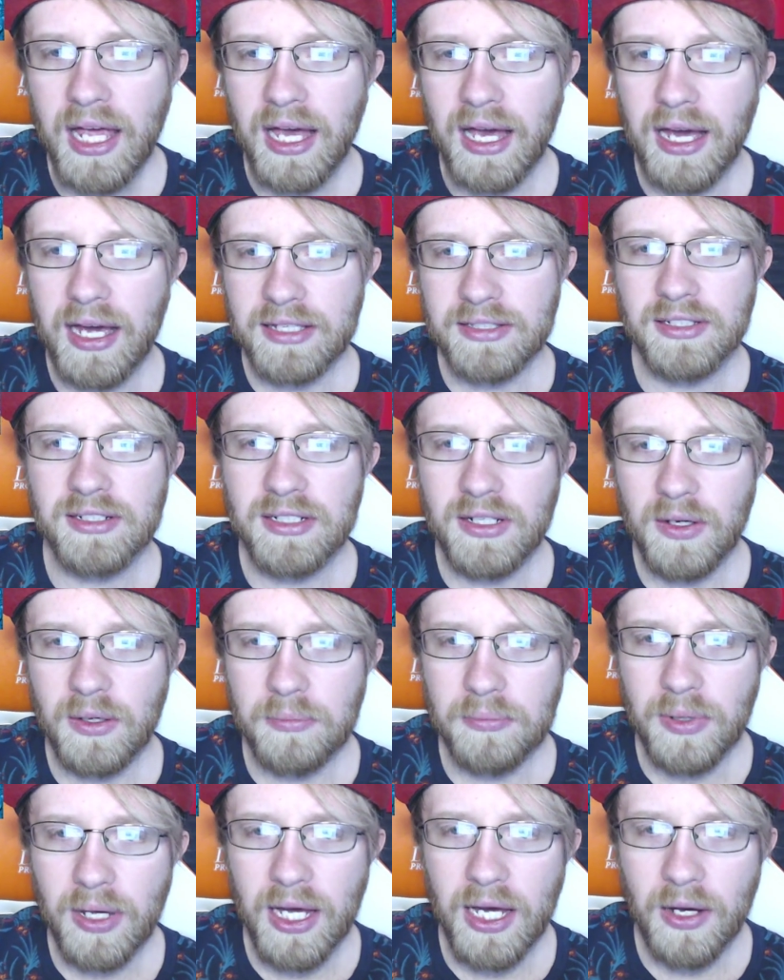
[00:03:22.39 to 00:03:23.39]
I don't know
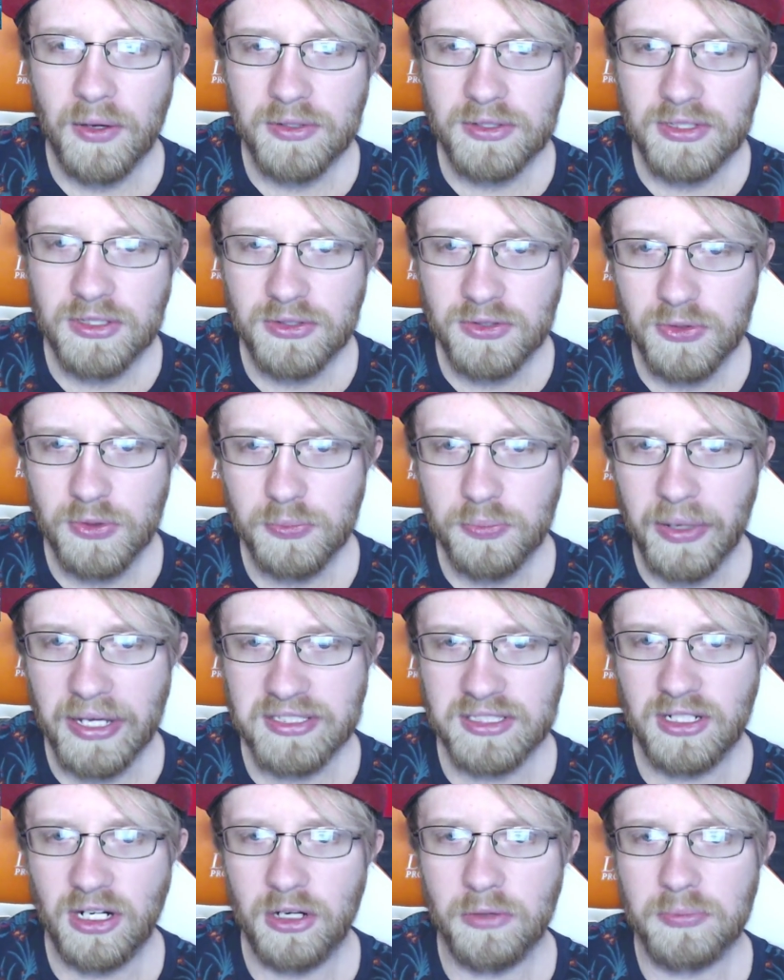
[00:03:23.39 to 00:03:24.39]
about the two packs
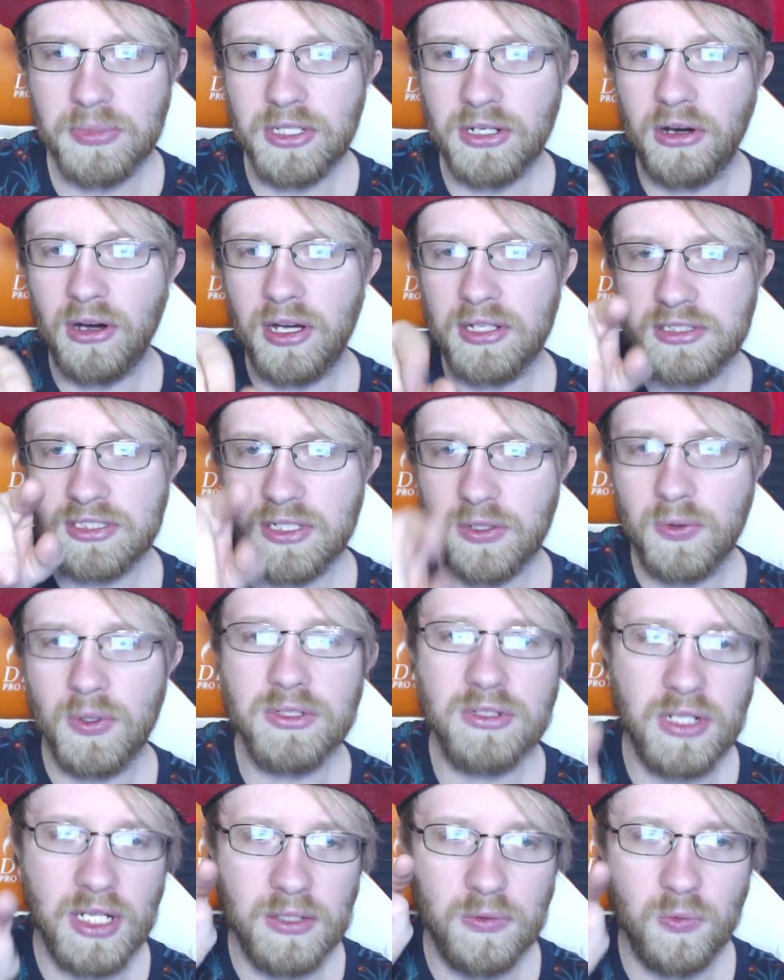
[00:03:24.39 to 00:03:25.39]
that are behind
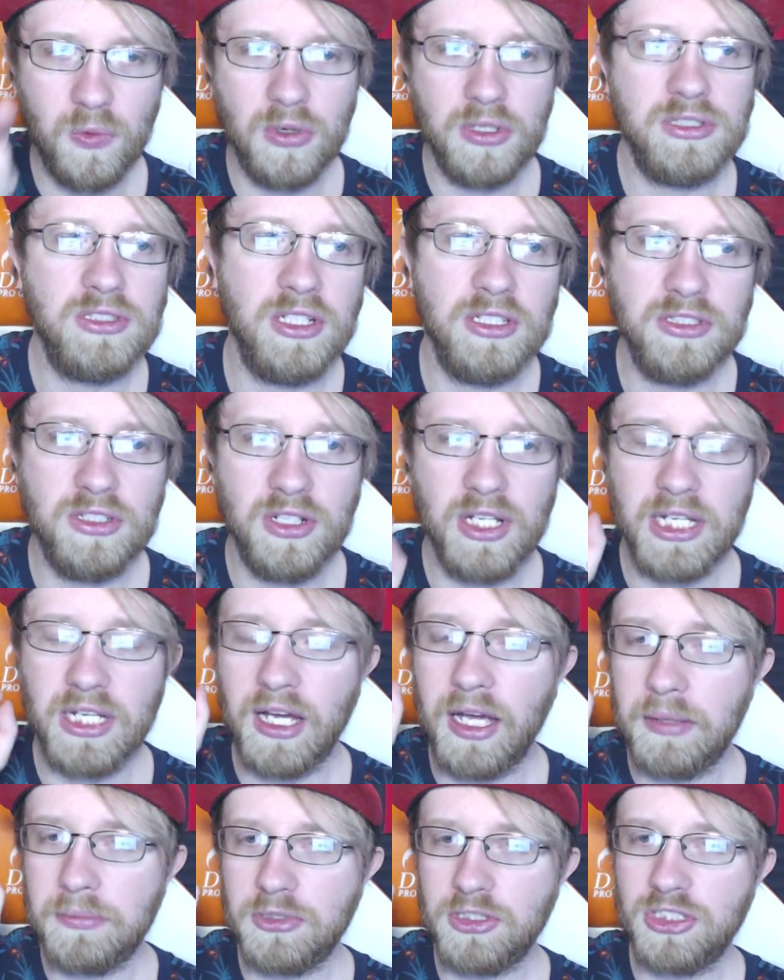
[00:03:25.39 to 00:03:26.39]
Squirtle and Wartortle. Like
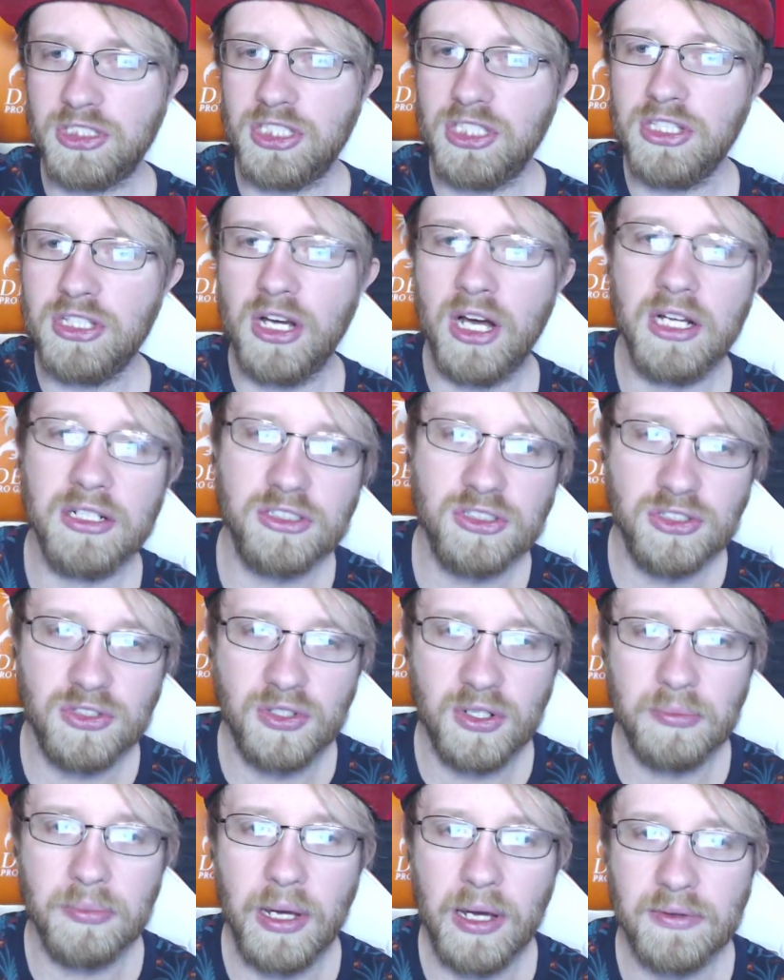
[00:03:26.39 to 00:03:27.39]
I'm just not sure
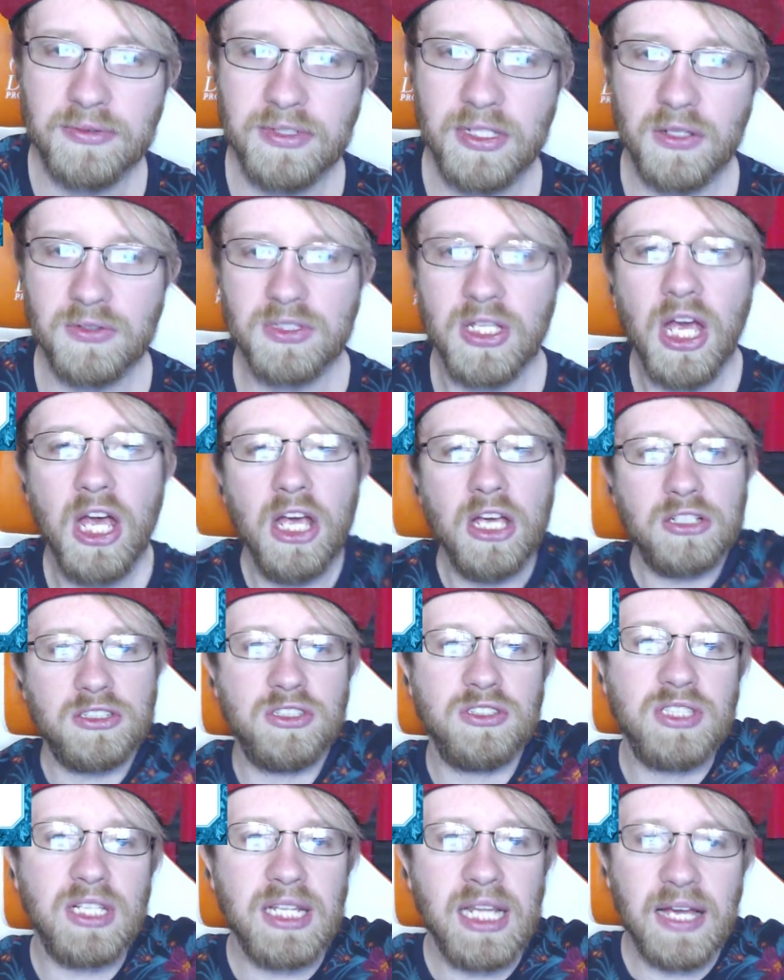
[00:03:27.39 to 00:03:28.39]
about those because
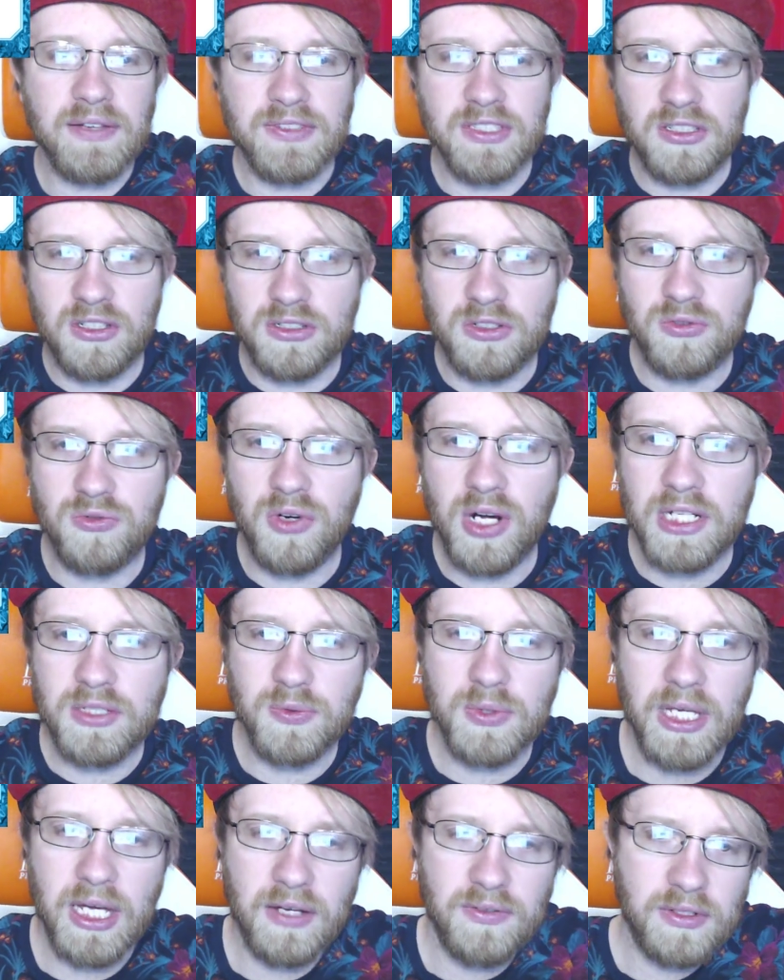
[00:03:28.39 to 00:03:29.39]
on the left and on the right
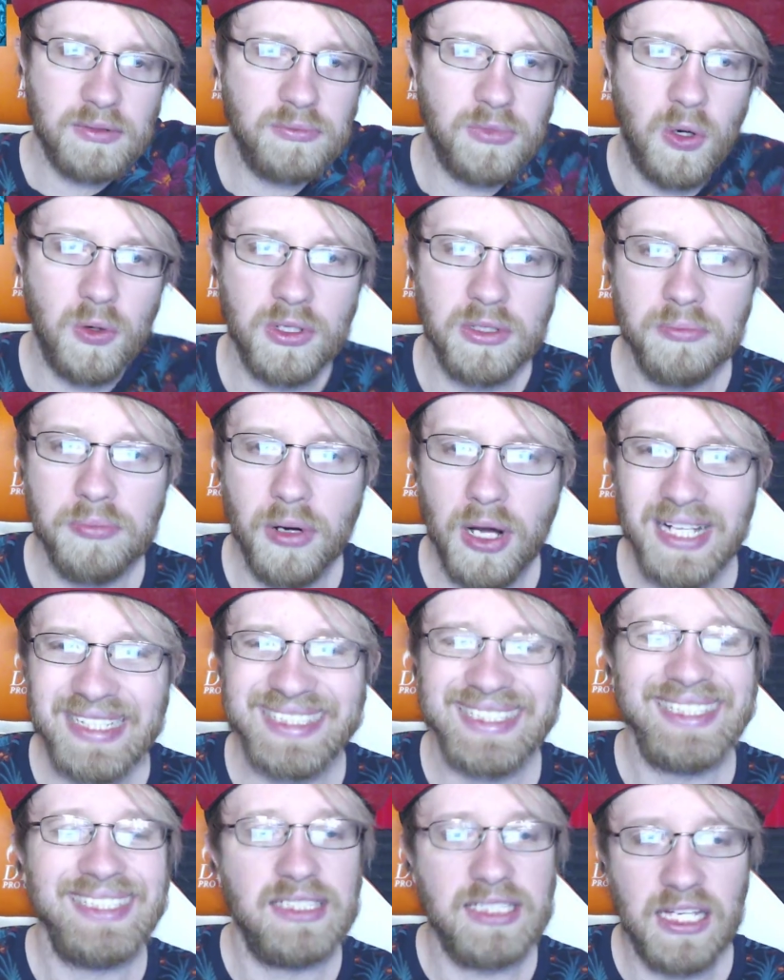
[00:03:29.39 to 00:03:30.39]
we have unbroken bonds
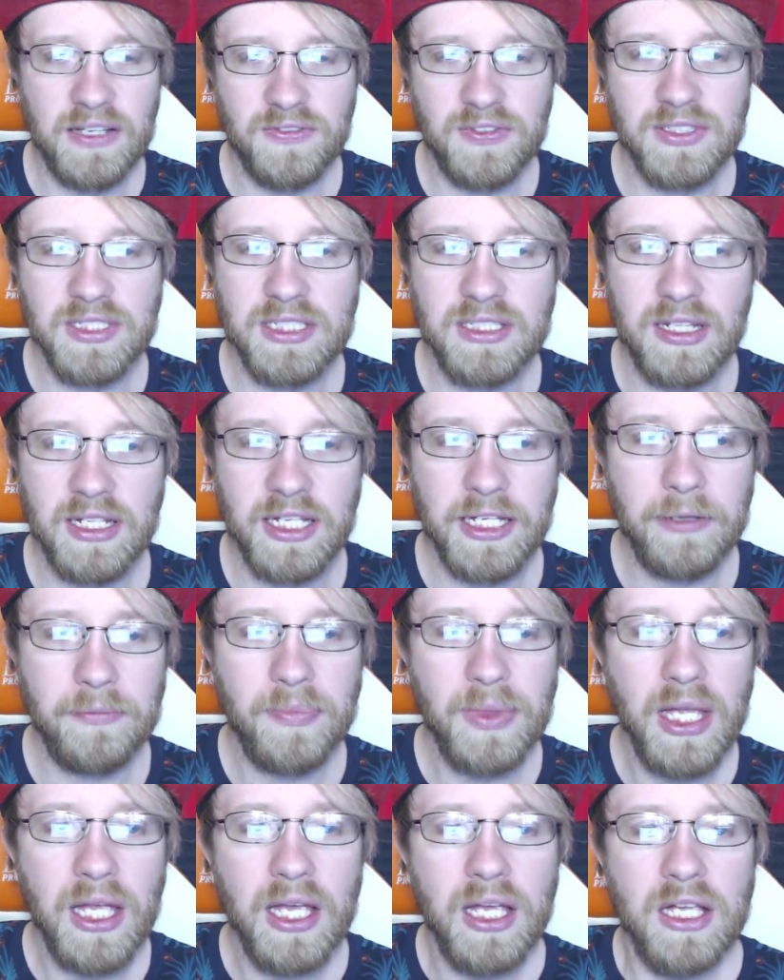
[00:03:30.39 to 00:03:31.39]
definitely.
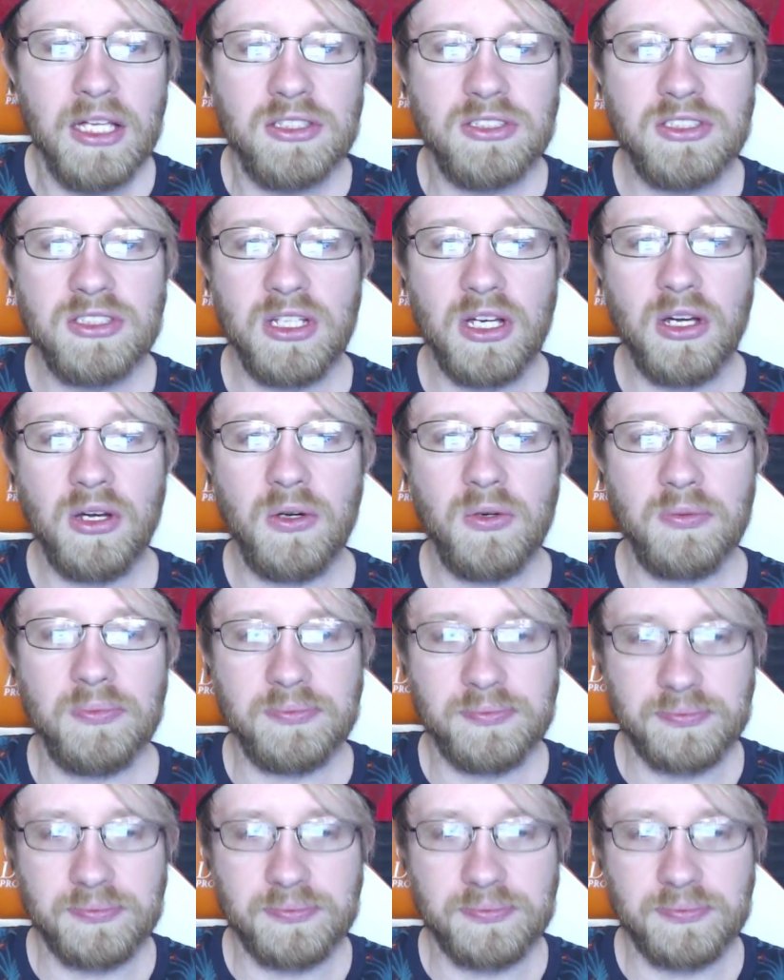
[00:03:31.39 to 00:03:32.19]
So